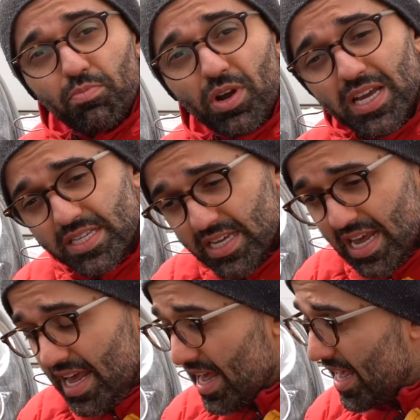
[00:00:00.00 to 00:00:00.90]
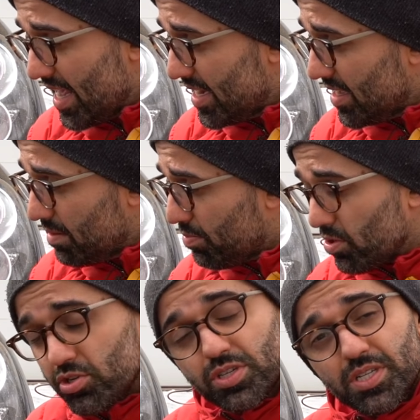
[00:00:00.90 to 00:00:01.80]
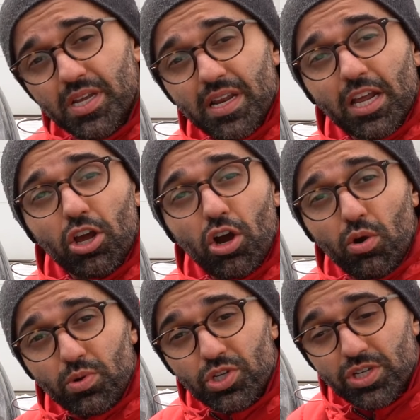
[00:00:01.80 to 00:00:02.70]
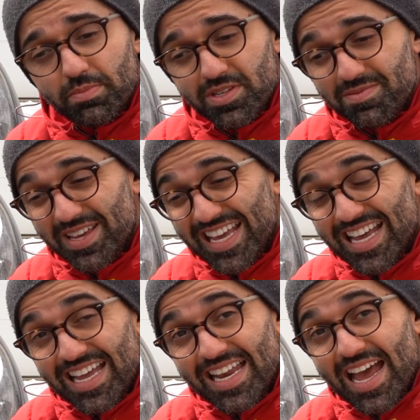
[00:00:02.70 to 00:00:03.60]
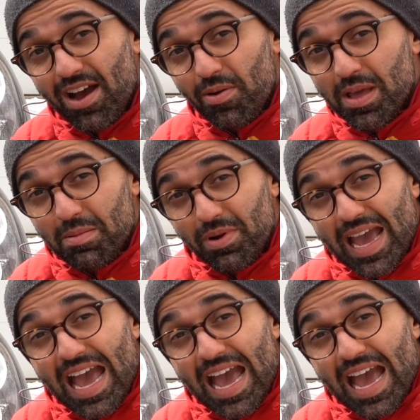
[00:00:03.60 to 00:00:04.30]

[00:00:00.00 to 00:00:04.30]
the price and I purchased it and the car was shipped to me. Now, my